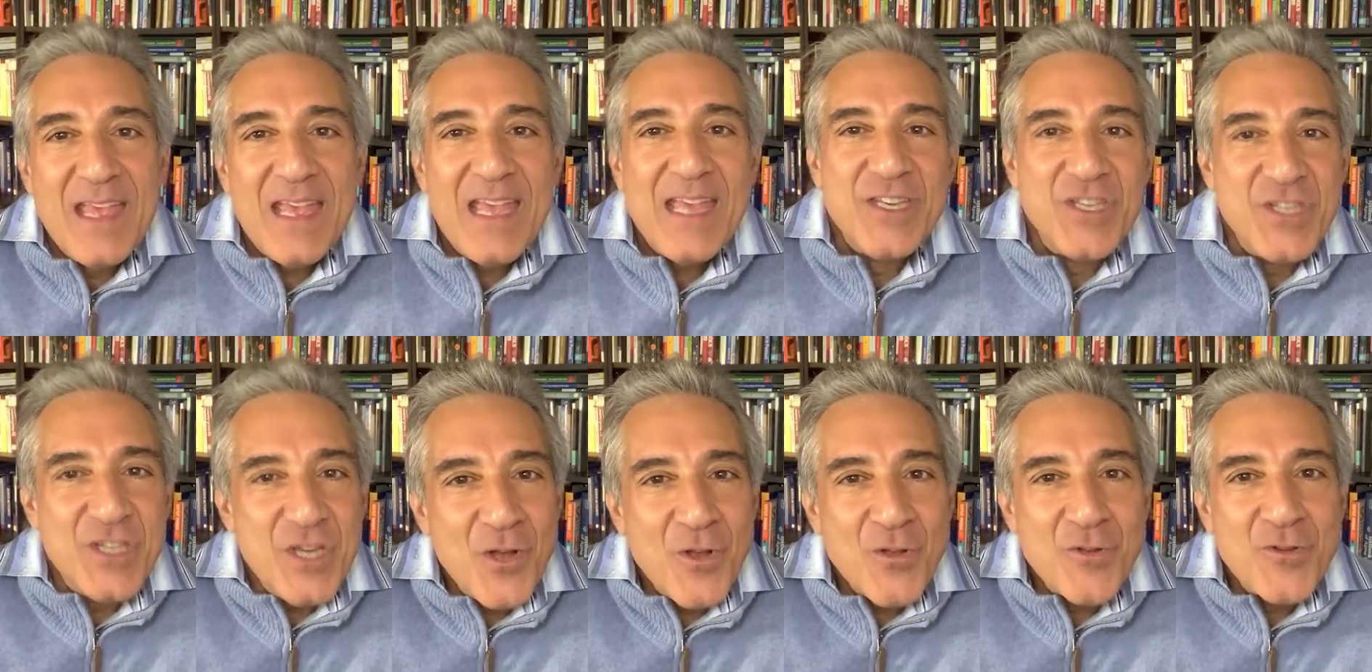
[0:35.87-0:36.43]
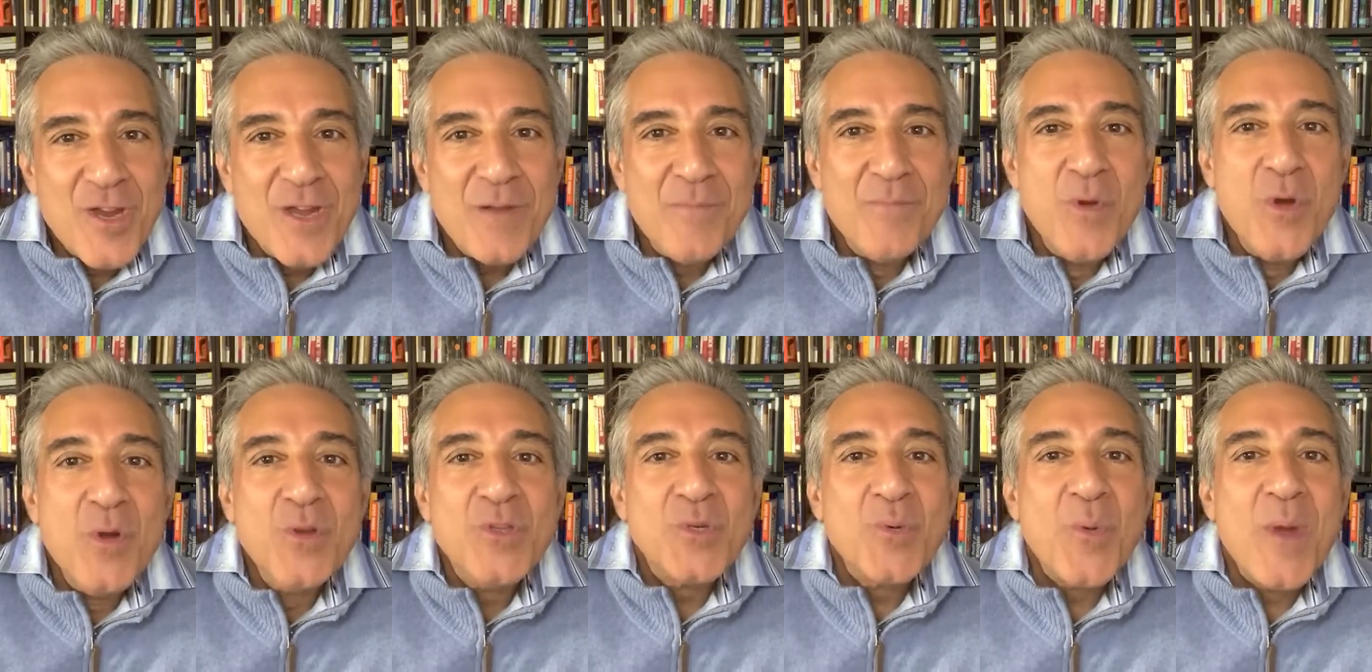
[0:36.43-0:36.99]
In children,
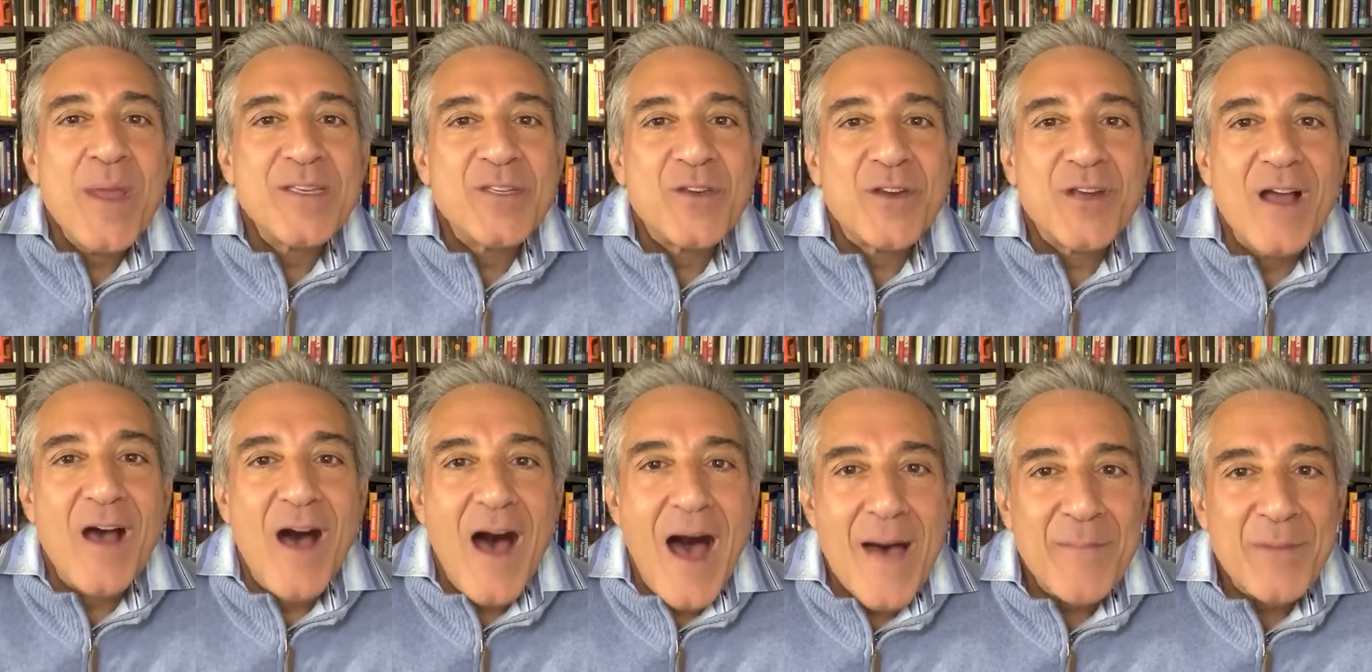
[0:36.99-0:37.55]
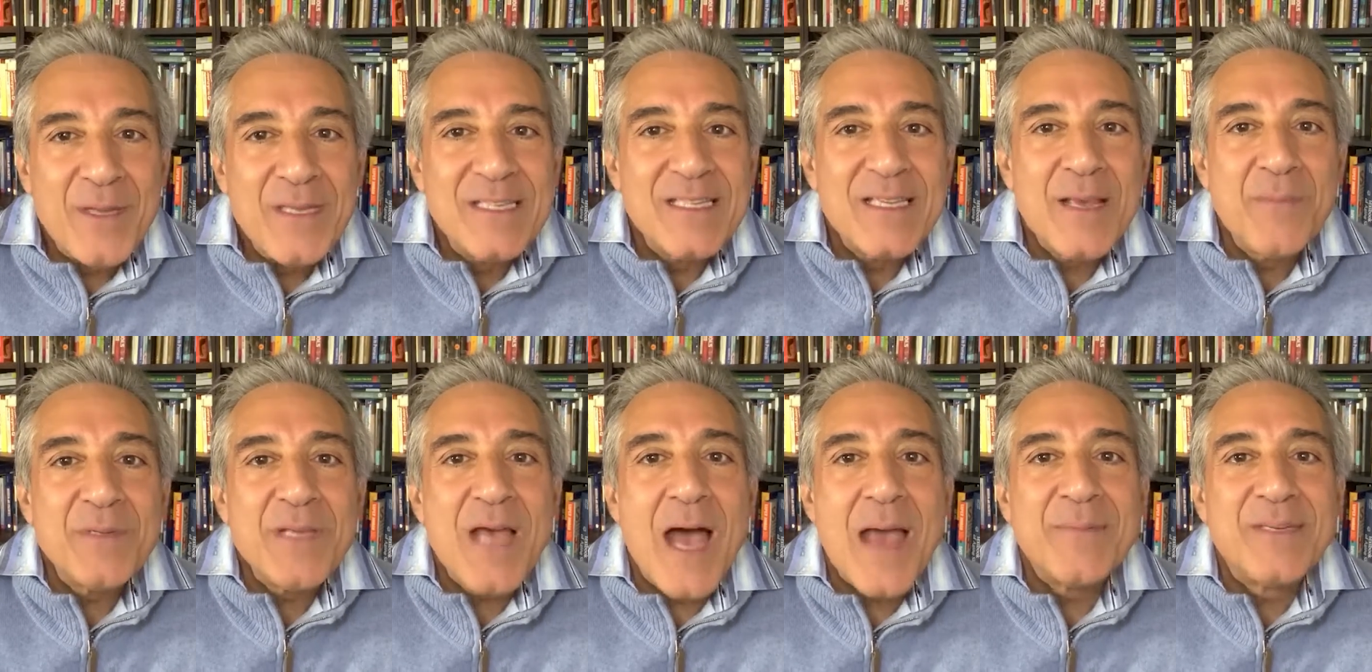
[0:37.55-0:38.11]
mood swings are common.
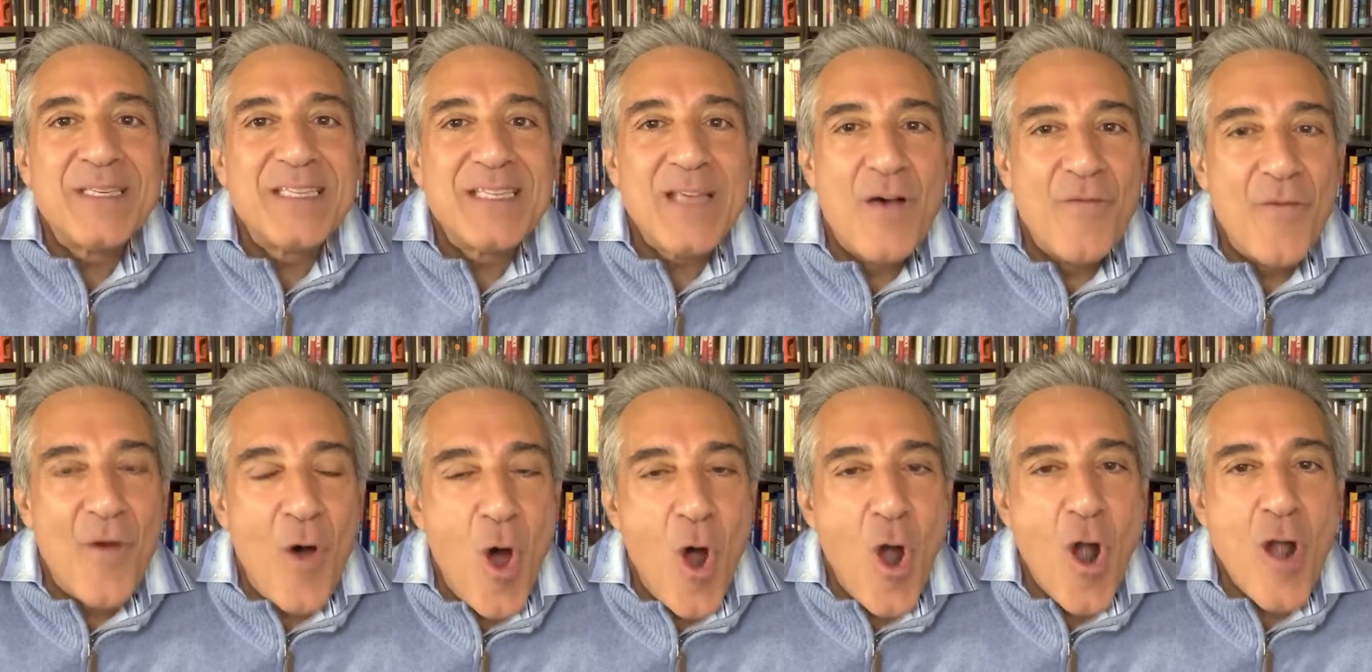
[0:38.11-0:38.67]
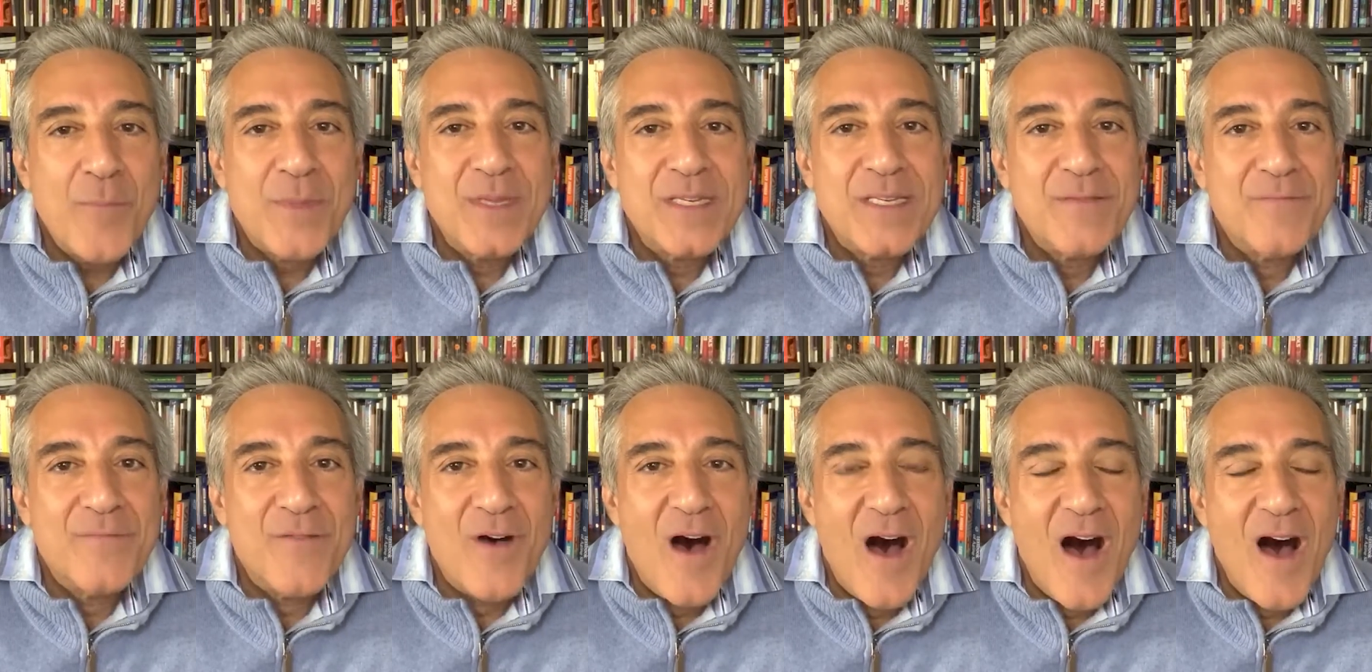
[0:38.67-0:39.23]
Sometimes self-harm is
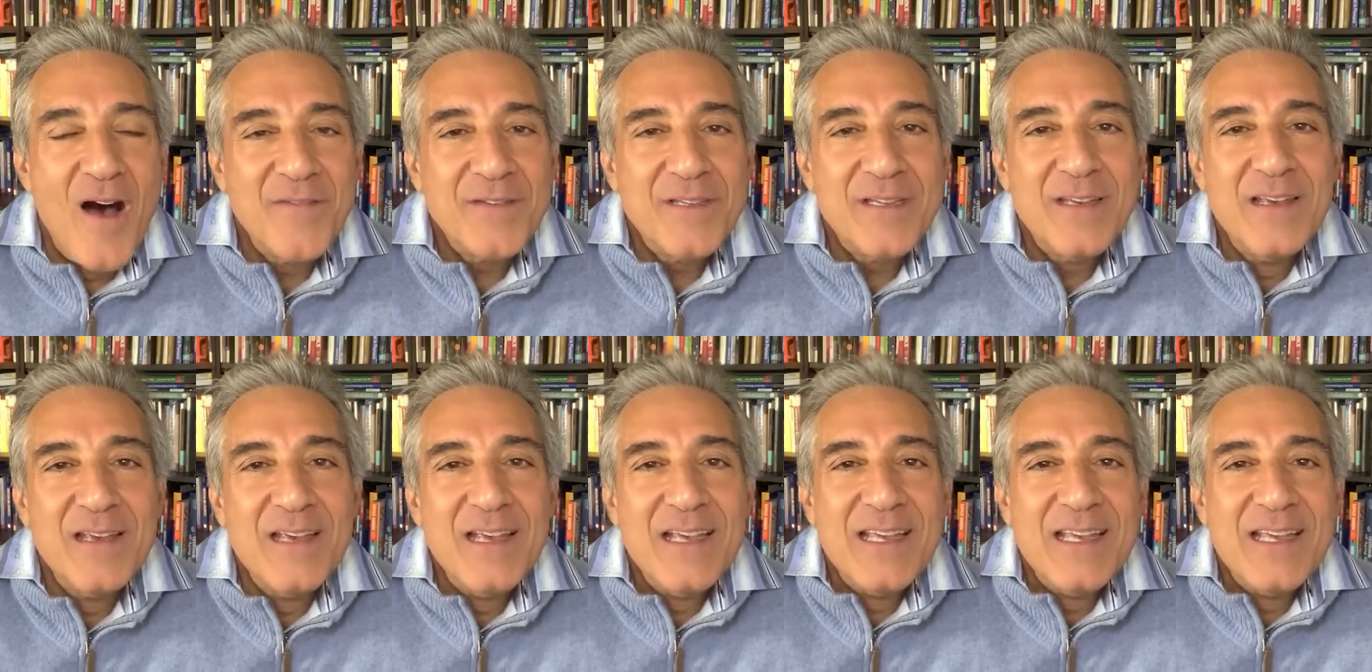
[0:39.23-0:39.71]
involved.